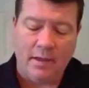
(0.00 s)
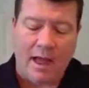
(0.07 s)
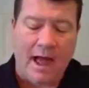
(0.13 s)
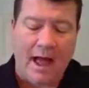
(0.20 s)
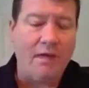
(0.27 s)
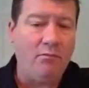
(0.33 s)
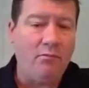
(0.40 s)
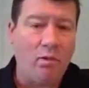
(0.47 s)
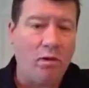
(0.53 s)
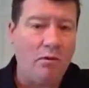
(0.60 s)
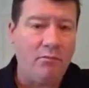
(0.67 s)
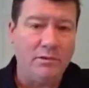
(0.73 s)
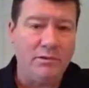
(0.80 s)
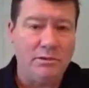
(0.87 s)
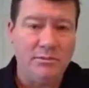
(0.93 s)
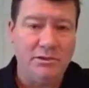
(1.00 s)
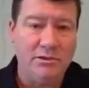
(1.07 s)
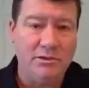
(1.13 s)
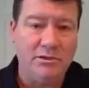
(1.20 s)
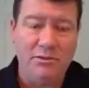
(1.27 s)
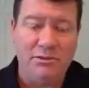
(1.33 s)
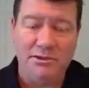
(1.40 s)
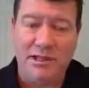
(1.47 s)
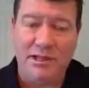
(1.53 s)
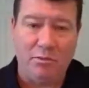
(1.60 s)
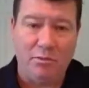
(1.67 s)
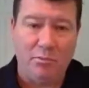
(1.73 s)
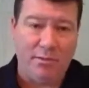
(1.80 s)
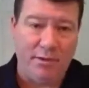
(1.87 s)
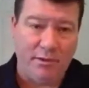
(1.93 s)
I worked with some of these dudes and they
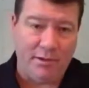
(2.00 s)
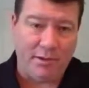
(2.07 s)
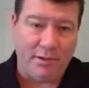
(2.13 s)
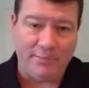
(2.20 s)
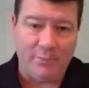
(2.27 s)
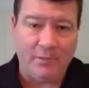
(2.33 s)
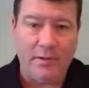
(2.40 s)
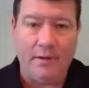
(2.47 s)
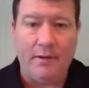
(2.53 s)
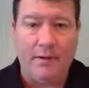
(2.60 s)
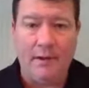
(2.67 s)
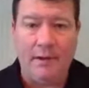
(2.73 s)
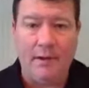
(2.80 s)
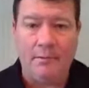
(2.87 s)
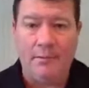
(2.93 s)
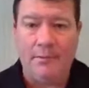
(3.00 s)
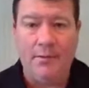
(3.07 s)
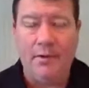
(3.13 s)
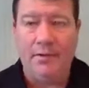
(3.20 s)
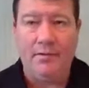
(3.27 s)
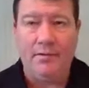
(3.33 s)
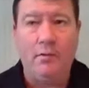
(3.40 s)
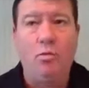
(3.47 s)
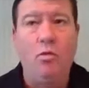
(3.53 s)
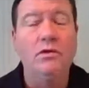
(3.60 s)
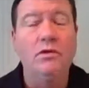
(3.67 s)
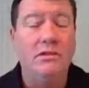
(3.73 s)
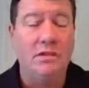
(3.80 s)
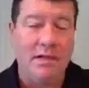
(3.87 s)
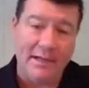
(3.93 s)
were brilliant. Um, the
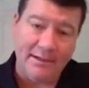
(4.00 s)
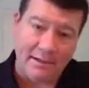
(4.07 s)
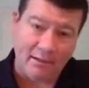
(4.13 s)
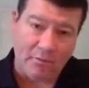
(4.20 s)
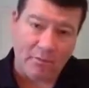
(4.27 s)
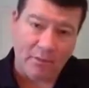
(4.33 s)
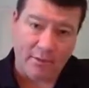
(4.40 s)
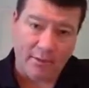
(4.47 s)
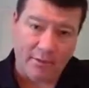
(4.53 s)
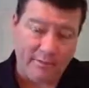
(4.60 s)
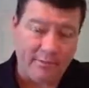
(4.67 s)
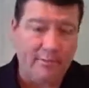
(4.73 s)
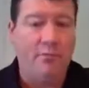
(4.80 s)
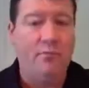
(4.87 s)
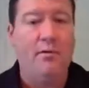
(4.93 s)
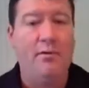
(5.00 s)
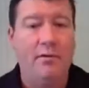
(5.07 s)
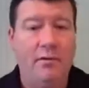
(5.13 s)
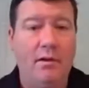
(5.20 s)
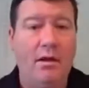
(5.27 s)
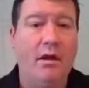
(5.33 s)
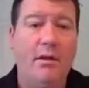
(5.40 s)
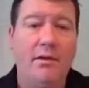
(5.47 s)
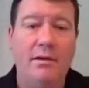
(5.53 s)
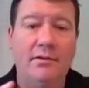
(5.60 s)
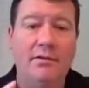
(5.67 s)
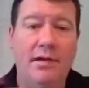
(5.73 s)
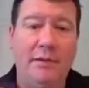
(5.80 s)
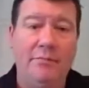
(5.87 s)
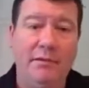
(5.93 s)
ones that I dealt with were
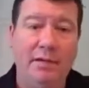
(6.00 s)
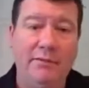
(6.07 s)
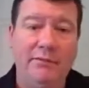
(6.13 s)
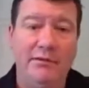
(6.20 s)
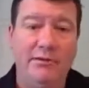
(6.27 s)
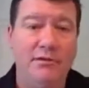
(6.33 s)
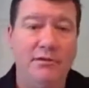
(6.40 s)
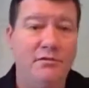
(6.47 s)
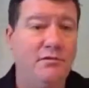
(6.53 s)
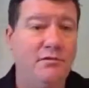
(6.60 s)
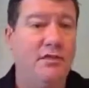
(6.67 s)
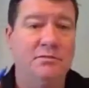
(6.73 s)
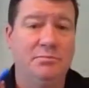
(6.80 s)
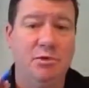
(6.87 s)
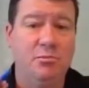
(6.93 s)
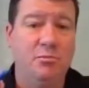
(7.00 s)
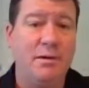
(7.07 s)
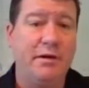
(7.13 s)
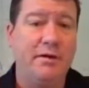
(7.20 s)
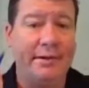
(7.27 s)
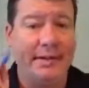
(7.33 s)
top level dudes, spoke better